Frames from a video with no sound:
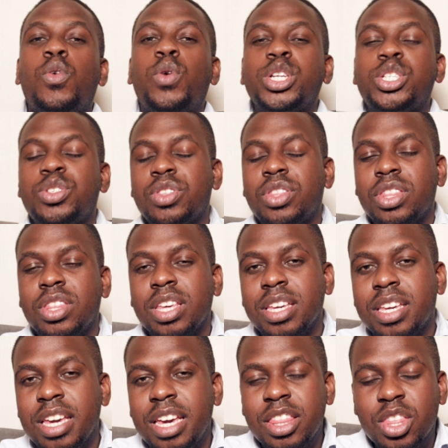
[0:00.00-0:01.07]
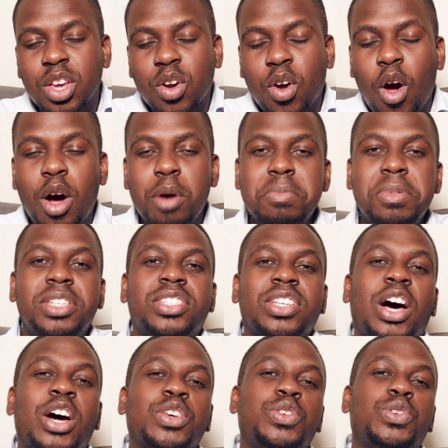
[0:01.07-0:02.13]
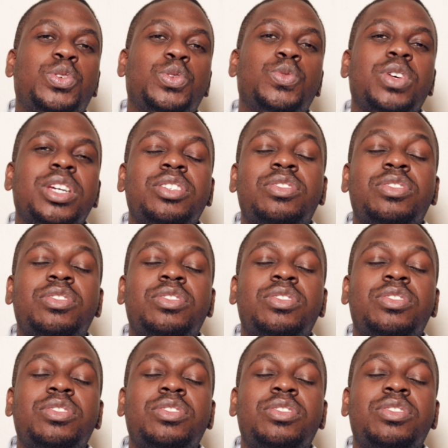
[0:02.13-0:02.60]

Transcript: know what you think in the comments. Are you